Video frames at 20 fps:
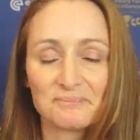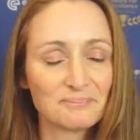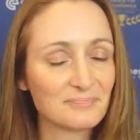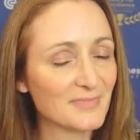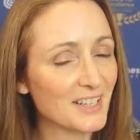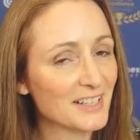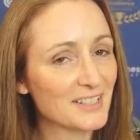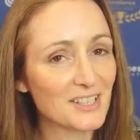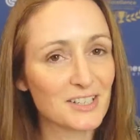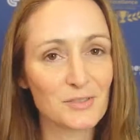
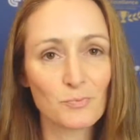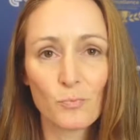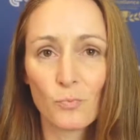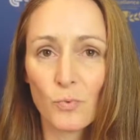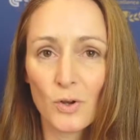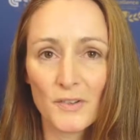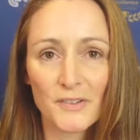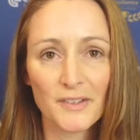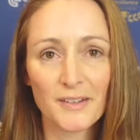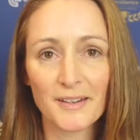That just
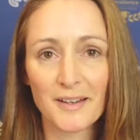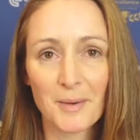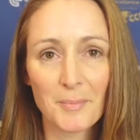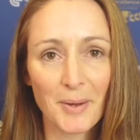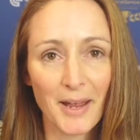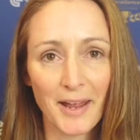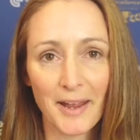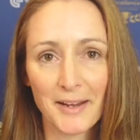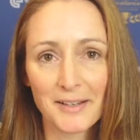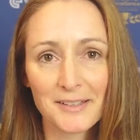wasn't our
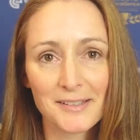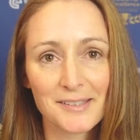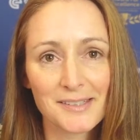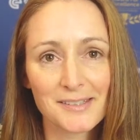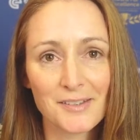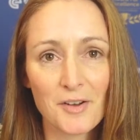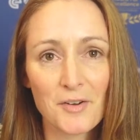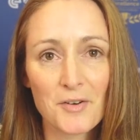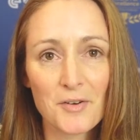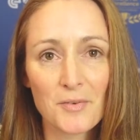bag.
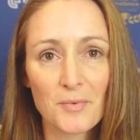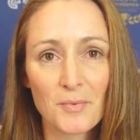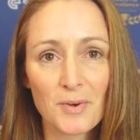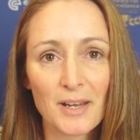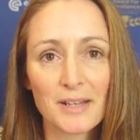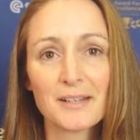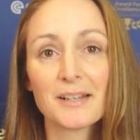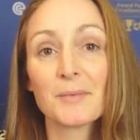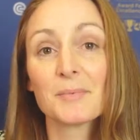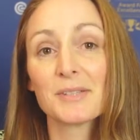So we
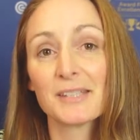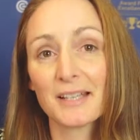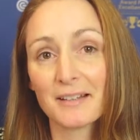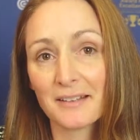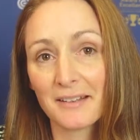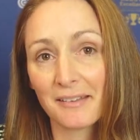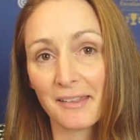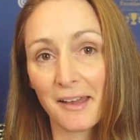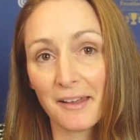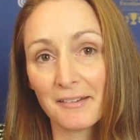ended up
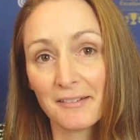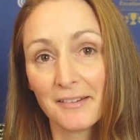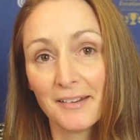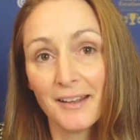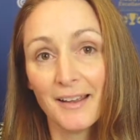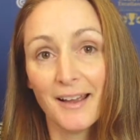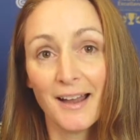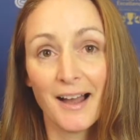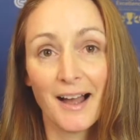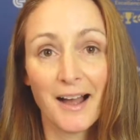selling that.
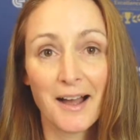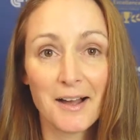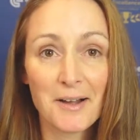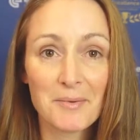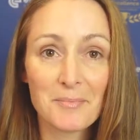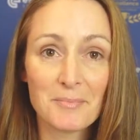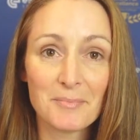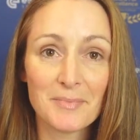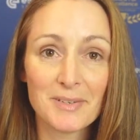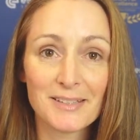
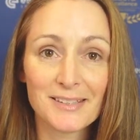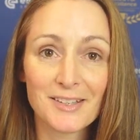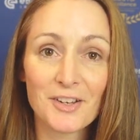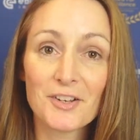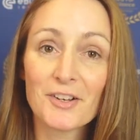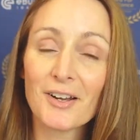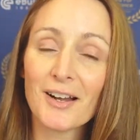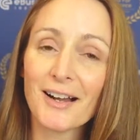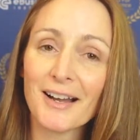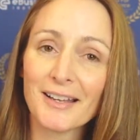
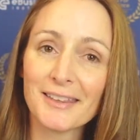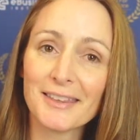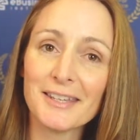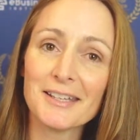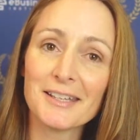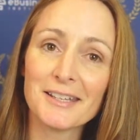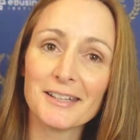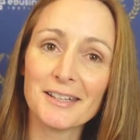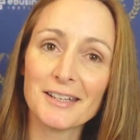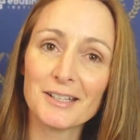So I
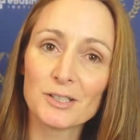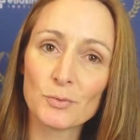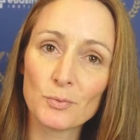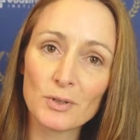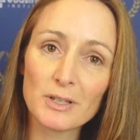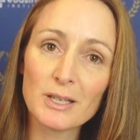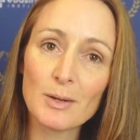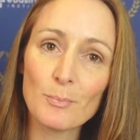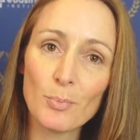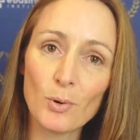think it's
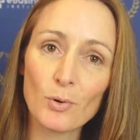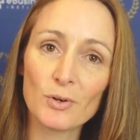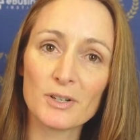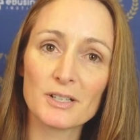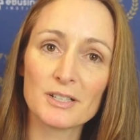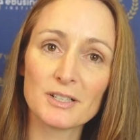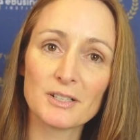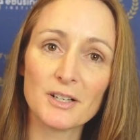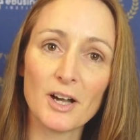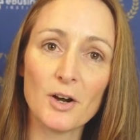really
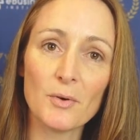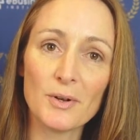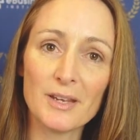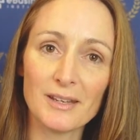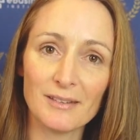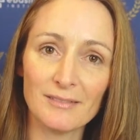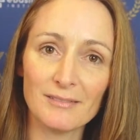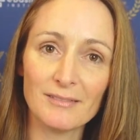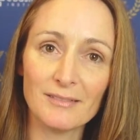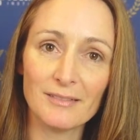important to go
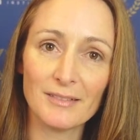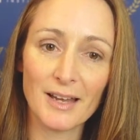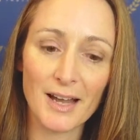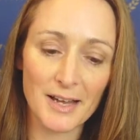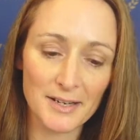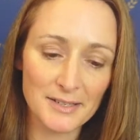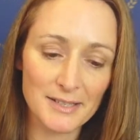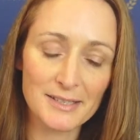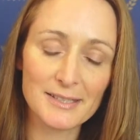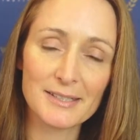in
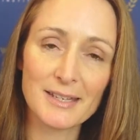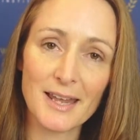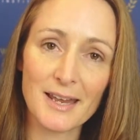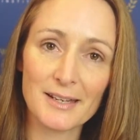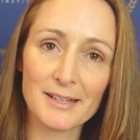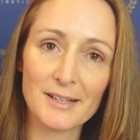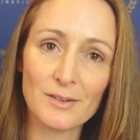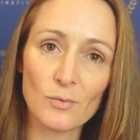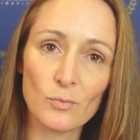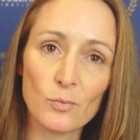
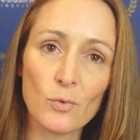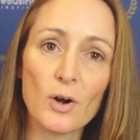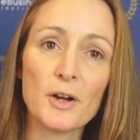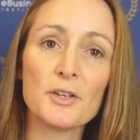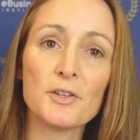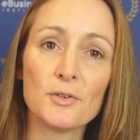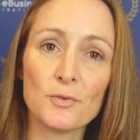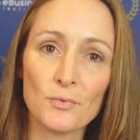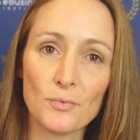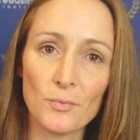understanding
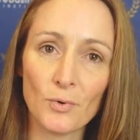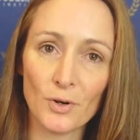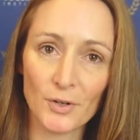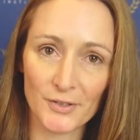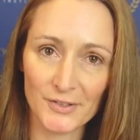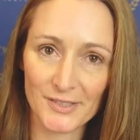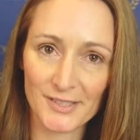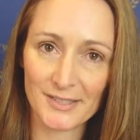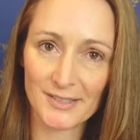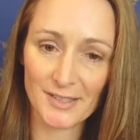what you
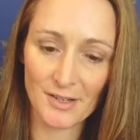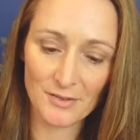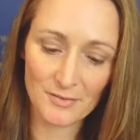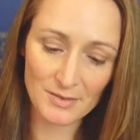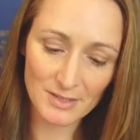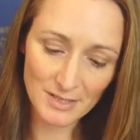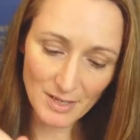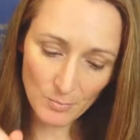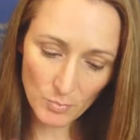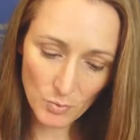want. So
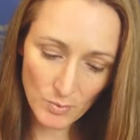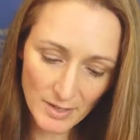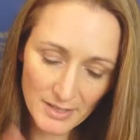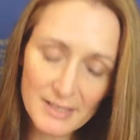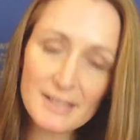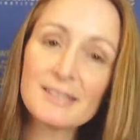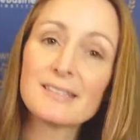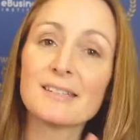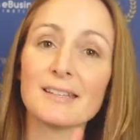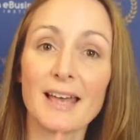number 1
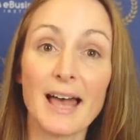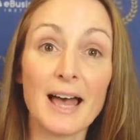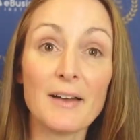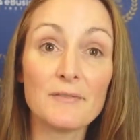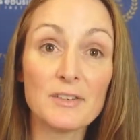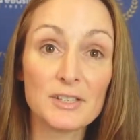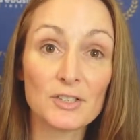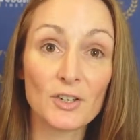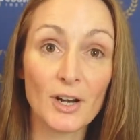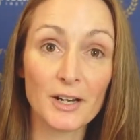is
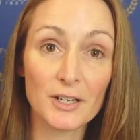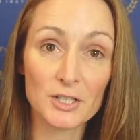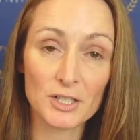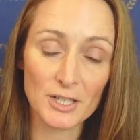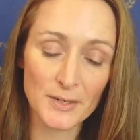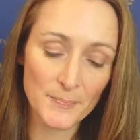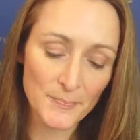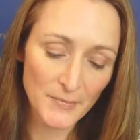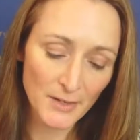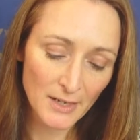have your strategy.